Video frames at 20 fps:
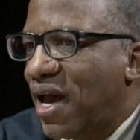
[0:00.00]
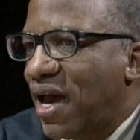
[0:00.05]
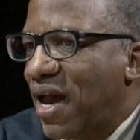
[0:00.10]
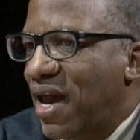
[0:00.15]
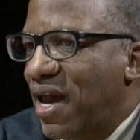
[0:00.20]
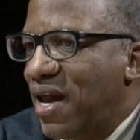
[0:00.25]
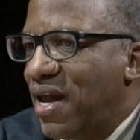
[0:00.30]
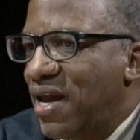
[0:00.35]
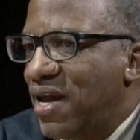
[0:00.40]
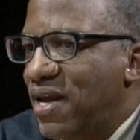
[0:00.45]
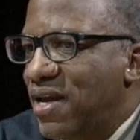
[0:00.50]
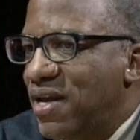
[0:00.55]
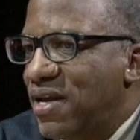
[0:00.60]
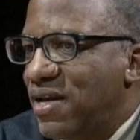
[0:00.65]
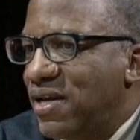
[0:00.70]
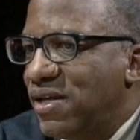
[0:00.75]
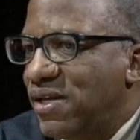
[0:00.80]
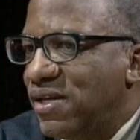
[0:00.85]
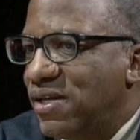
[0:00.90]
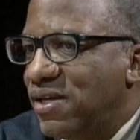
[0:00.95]

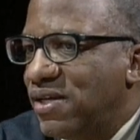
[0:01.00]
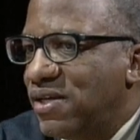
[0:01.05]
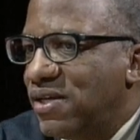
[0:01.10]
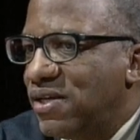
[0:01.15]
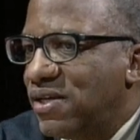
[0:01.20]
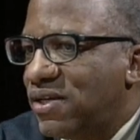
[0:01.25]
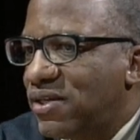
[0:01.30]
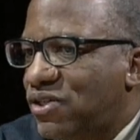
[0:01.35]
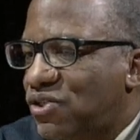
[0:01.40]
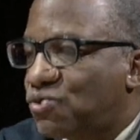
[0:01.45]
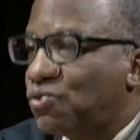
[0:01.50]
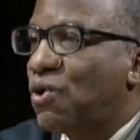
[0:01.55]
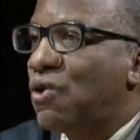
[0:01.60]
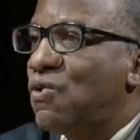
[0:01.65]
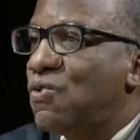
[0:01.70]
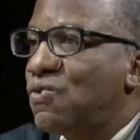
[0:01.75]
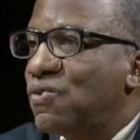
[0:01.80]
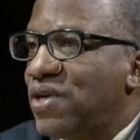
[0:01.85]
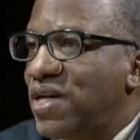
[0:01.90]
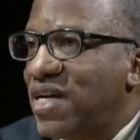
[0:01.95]
a
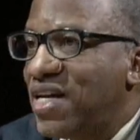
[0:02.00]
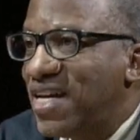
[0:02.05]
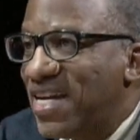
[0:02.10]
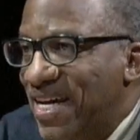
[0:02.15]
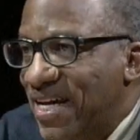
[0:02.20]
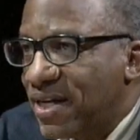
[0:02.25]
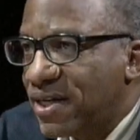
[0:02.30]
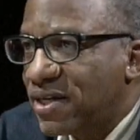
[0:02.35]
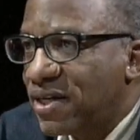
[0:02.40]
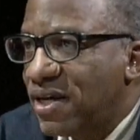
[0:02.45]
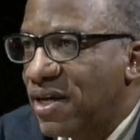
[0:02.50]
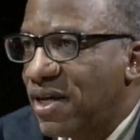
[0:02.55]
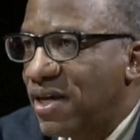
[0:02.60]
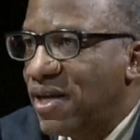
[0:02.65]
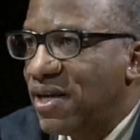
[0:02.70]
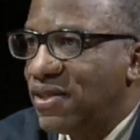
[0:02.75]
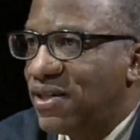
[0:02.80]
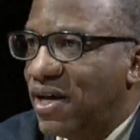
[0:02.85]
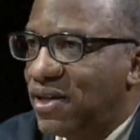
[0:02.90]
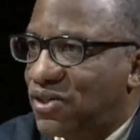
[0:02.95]
strong hint
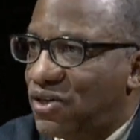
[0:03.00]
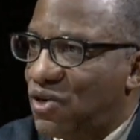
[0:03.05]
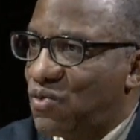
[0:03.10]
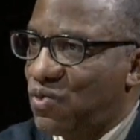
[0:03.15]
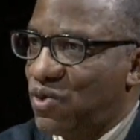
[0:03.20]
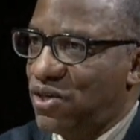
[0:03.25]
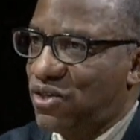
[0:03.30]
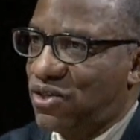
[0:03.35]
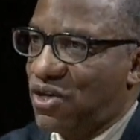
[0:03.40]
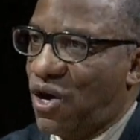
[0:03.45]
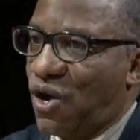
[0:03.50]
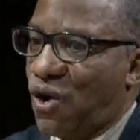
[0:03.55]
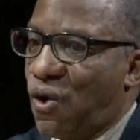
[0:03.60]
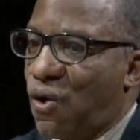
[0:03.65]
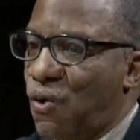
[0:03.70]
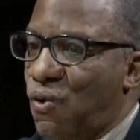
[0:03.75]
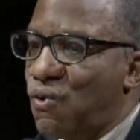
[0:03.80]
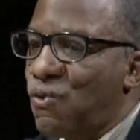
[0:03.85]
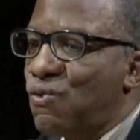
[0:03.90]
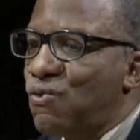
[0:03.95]
that there was a
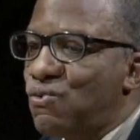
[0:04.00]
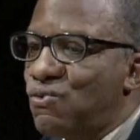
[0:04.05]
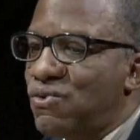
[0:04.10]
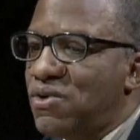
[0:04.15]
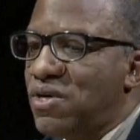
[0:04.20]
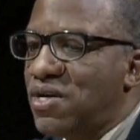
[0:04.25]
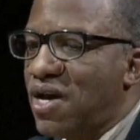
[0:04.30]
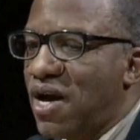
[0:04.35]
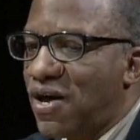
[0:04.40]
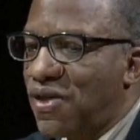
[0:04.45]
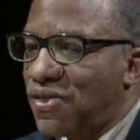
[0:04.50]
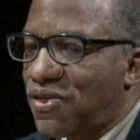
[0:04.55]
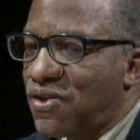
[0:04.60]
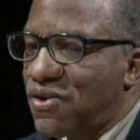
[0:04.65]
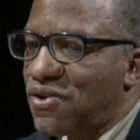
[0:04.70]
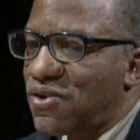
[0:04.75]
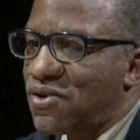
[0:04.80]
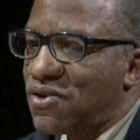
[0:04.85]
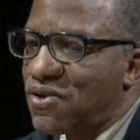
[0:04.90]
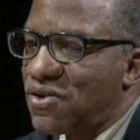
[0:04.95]
whole
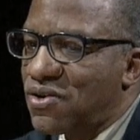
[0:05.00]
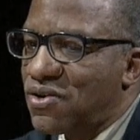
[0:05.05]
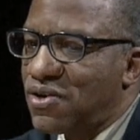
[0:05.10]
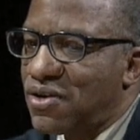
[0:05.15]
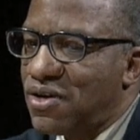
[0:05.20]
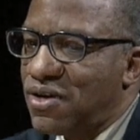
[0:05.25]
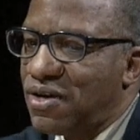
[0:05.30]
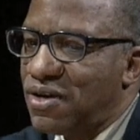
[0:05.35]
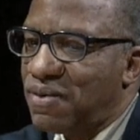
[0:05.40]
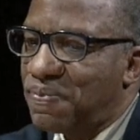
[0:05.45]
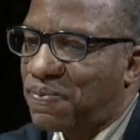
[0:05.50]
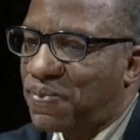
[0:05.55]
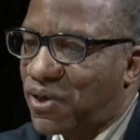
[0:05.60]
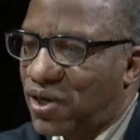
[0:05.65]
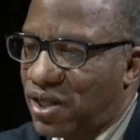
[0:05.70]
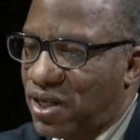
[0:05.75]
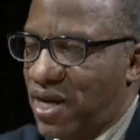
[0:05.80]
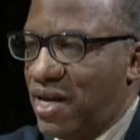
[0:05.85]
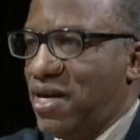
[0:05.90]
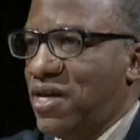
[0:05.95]
nother
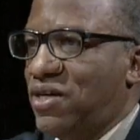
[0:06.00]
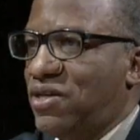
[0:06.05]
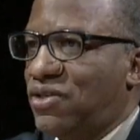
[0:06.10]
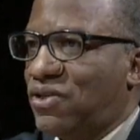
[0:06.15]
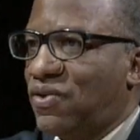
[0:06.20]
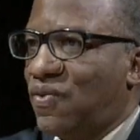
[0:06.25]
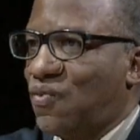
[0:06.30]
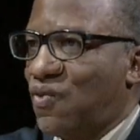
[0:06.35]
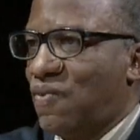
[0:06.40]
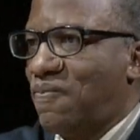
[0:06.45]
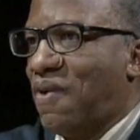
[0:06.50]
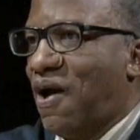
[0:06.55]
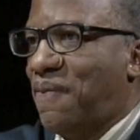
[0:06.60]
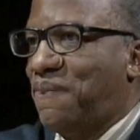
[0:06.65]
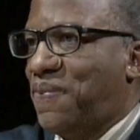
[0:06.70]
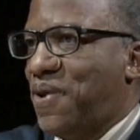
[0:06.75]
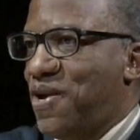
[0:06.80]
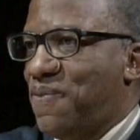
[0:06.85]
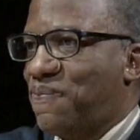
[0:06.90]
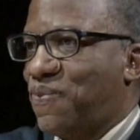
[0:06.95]
place where my
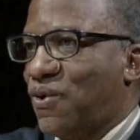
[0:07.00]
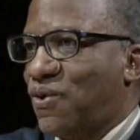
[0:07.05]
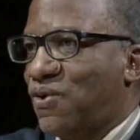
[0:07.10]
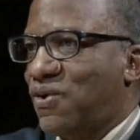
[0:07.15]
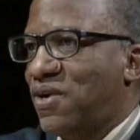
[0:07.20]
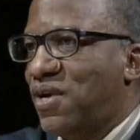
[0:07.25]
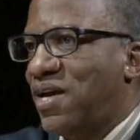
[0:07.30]
people